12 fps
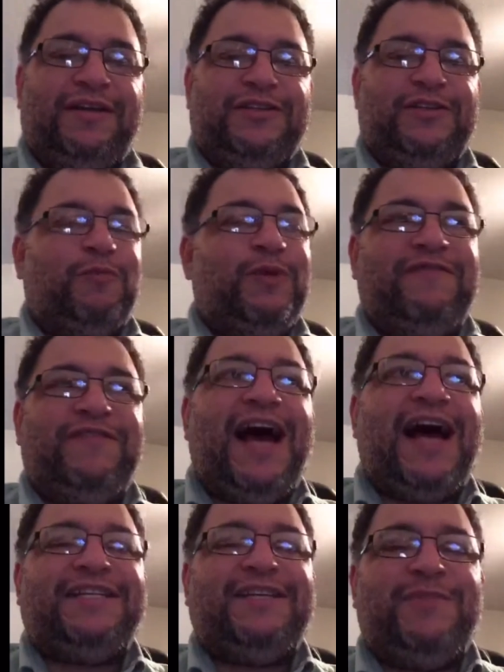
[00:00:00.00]
So we've
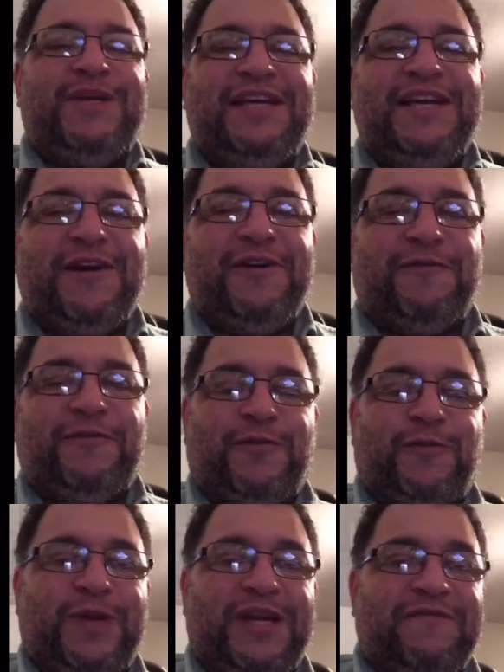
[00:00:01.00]
got to be
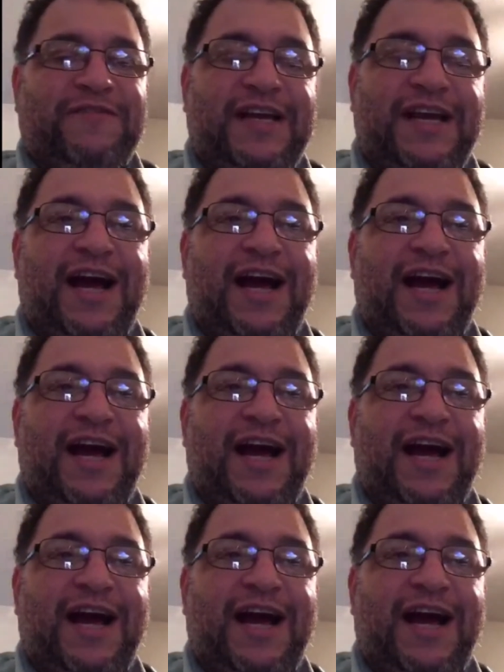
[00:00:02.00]
careful. We have